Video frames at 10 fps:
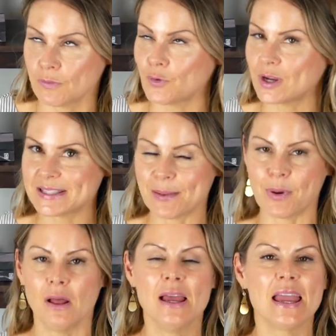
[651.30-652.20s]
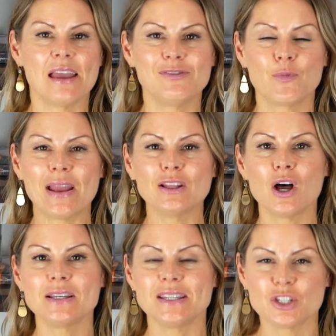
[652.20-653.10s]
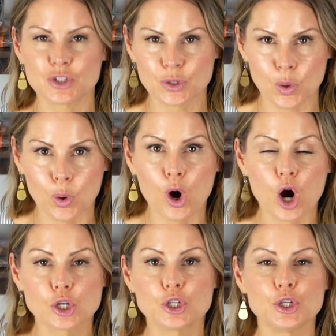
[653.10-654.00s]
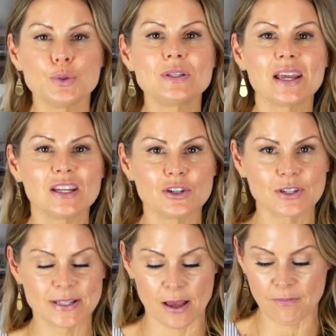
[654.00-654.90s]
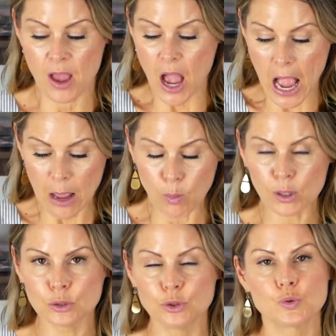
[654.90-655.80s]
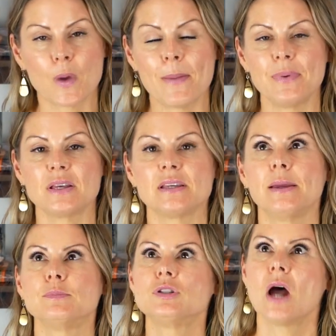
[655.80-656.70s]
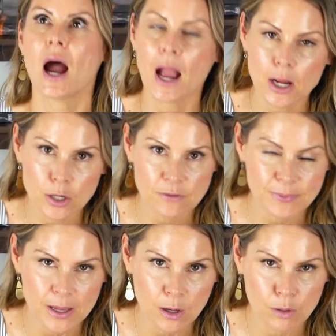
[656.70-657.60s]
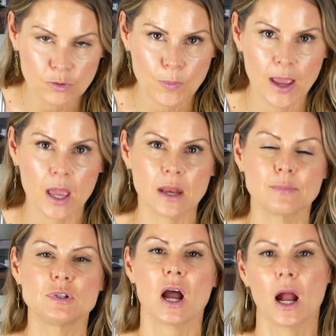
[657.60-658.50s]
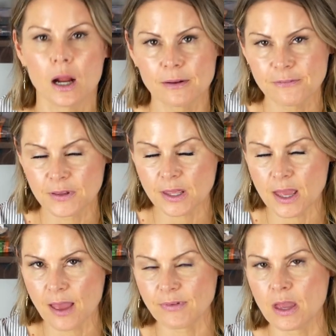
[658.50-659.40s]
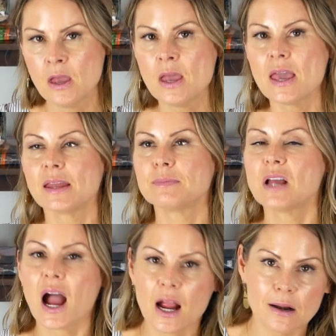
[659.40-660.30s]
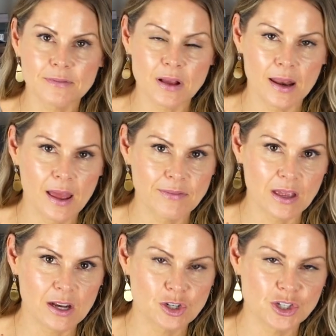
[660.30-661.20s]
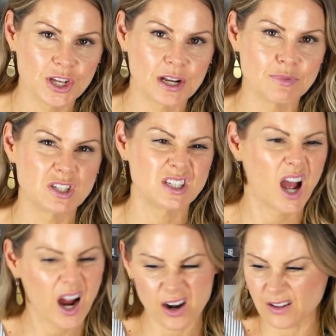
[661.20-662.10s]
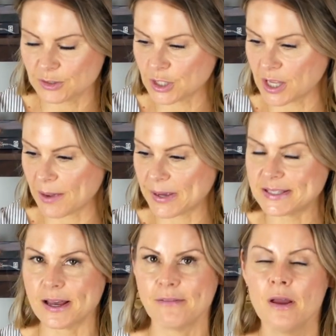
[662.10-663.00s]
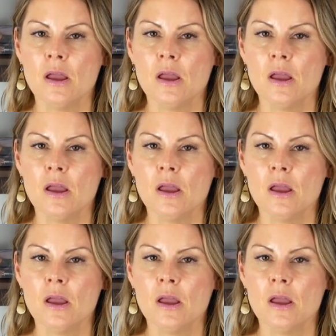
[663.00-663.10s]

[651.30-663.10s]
for example, if weight loss is your goal, do you say to yourself, I want to lose weight because I'm tired of being overweight and I'm tired of feeling heavy and I'm tired of not having energy and I'm just tired of looking at myself?